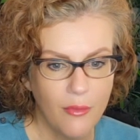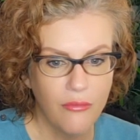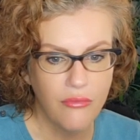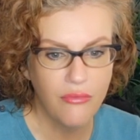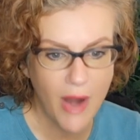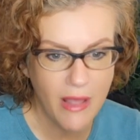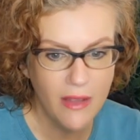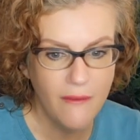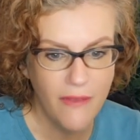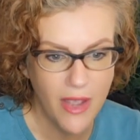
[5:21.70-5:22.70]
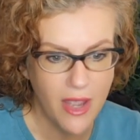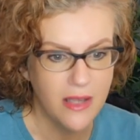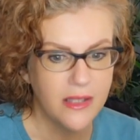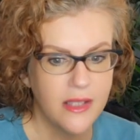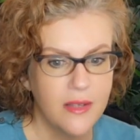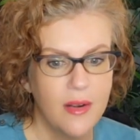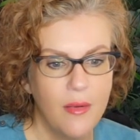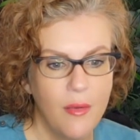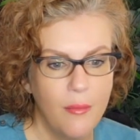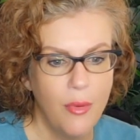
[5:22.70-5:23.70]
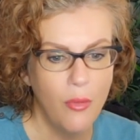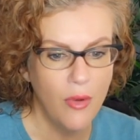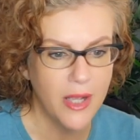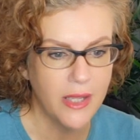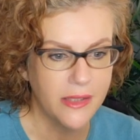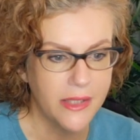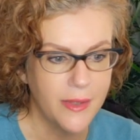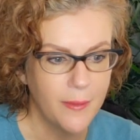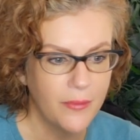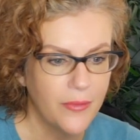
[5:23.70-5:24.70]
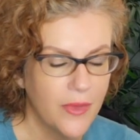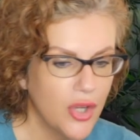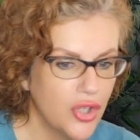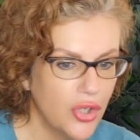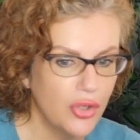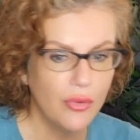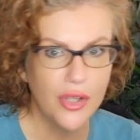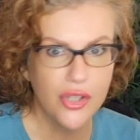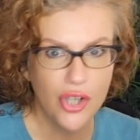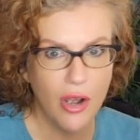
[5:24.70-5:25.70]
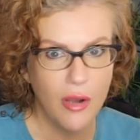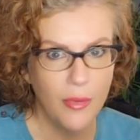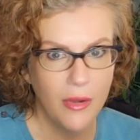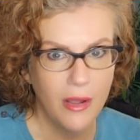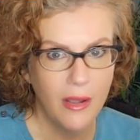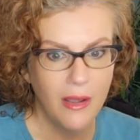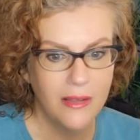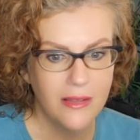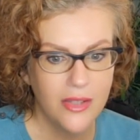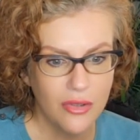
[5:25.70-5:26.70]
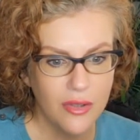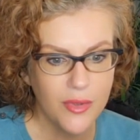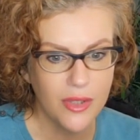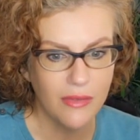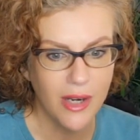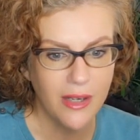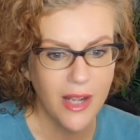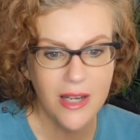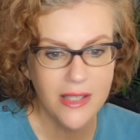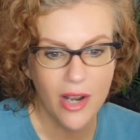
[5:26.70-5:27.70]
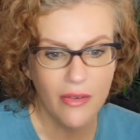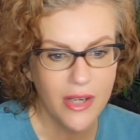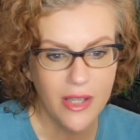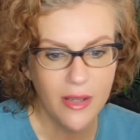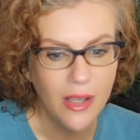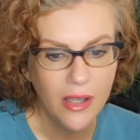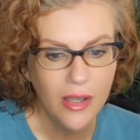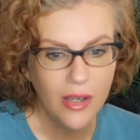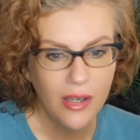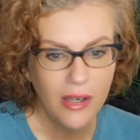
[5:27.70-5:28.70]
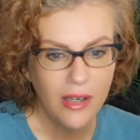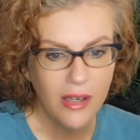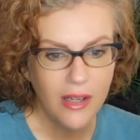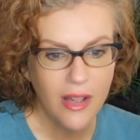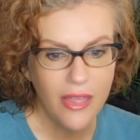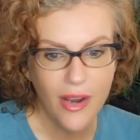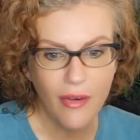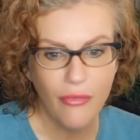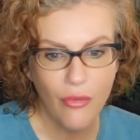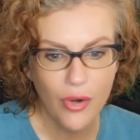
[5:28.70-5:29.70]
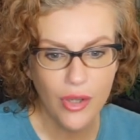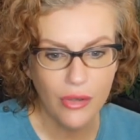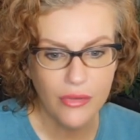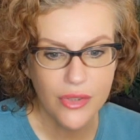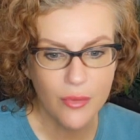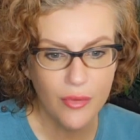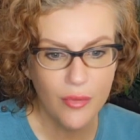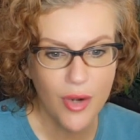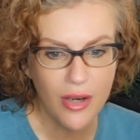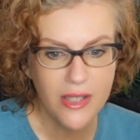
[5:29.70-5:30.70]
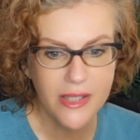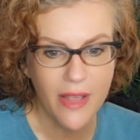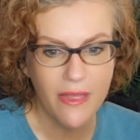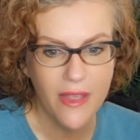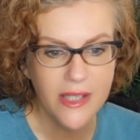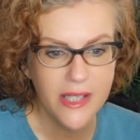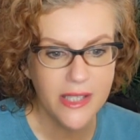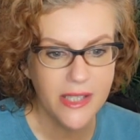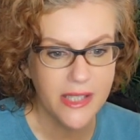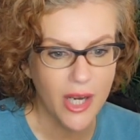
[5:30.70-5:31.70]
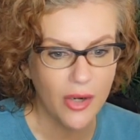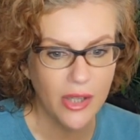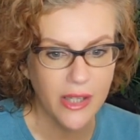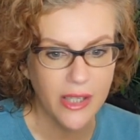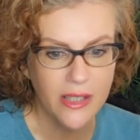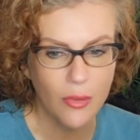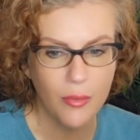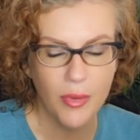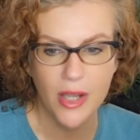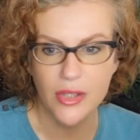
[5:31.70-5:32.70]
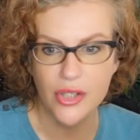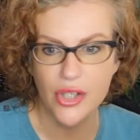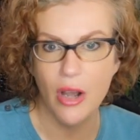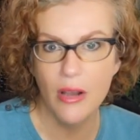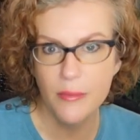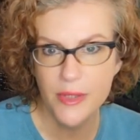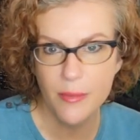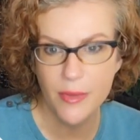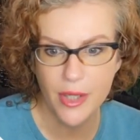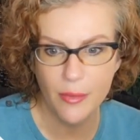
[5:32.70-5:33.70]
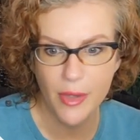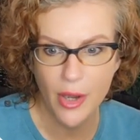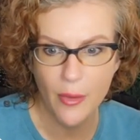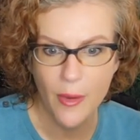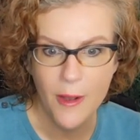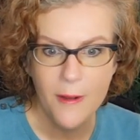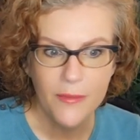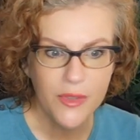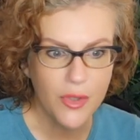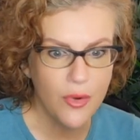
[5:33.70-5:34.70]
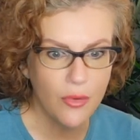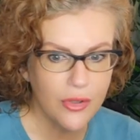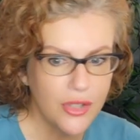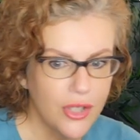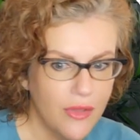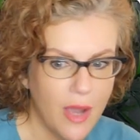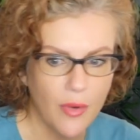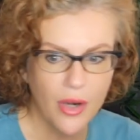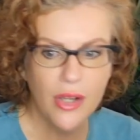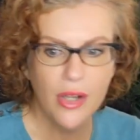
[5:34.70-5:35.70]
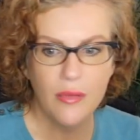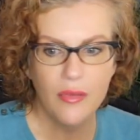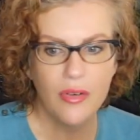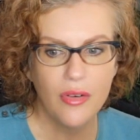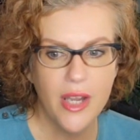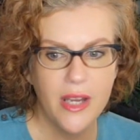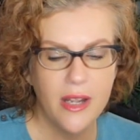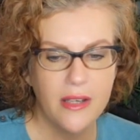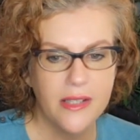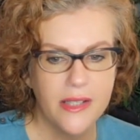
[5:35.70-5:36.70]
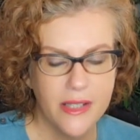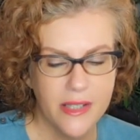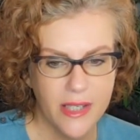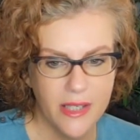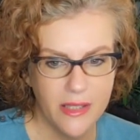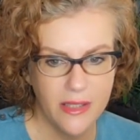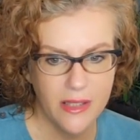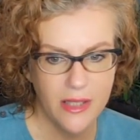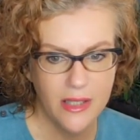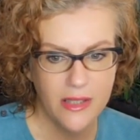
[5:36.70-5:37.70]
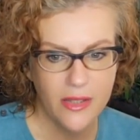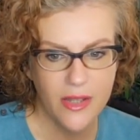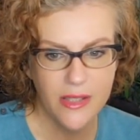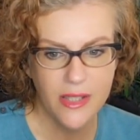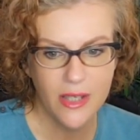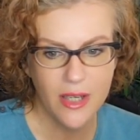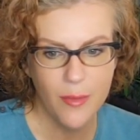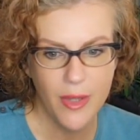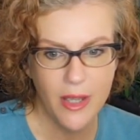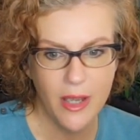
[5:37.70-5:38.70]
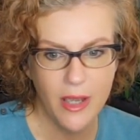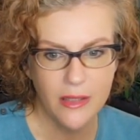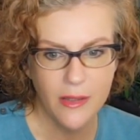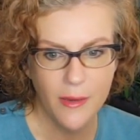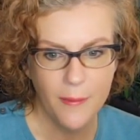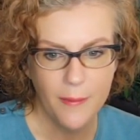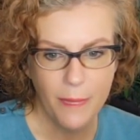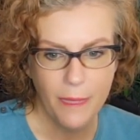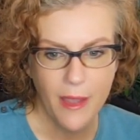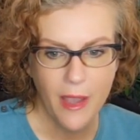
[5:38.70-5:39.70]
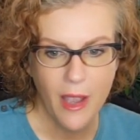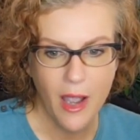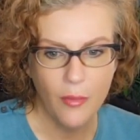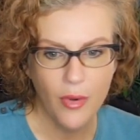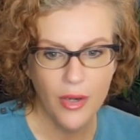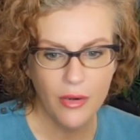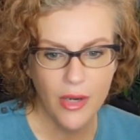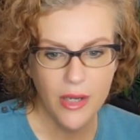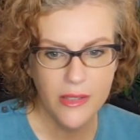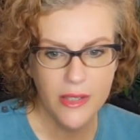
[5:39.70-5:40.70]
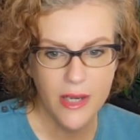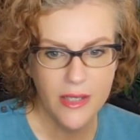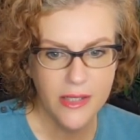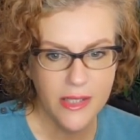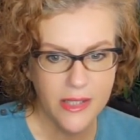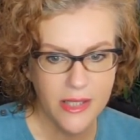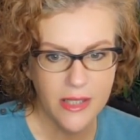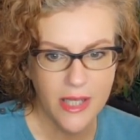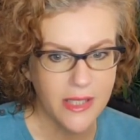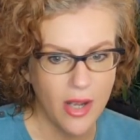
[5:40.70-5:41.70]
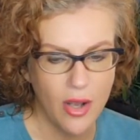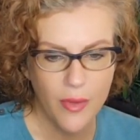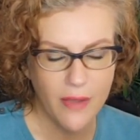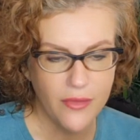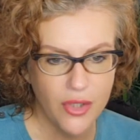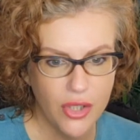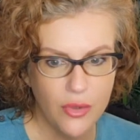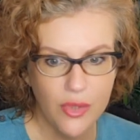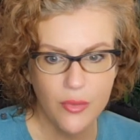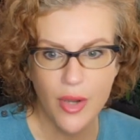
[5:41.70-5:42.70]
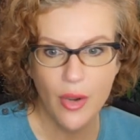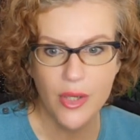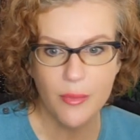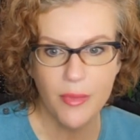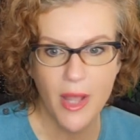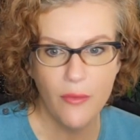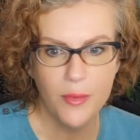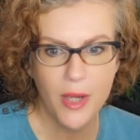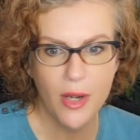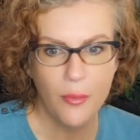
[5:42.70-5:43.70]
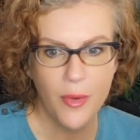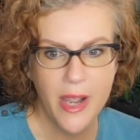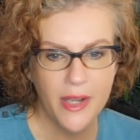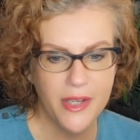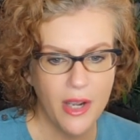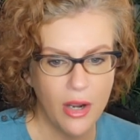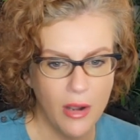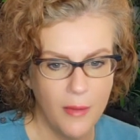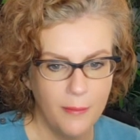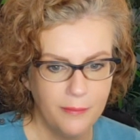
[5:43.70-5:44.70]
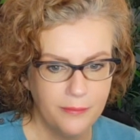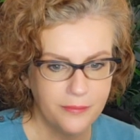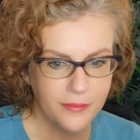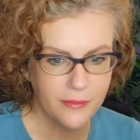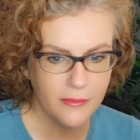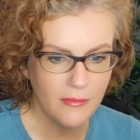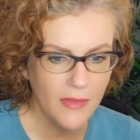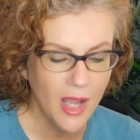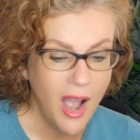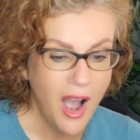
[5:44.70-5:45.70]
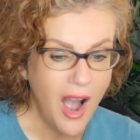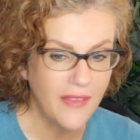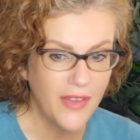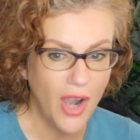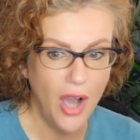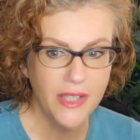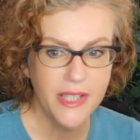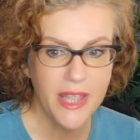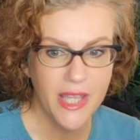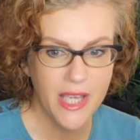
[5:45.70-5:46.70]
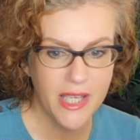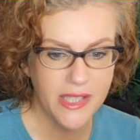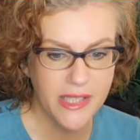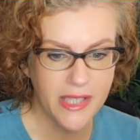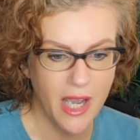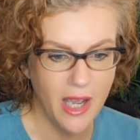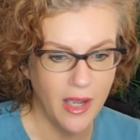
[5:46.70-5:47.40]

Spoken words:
relevant points to a job description, right? And it's already there for you. So we're not going to send this necessarily to apply to jobs, but there we go. So in order to do that, we're going to create an assistant. So this is going to be it. We're going to create an assistant. That's all we have to do is we go into platform.openai.com. I've got this,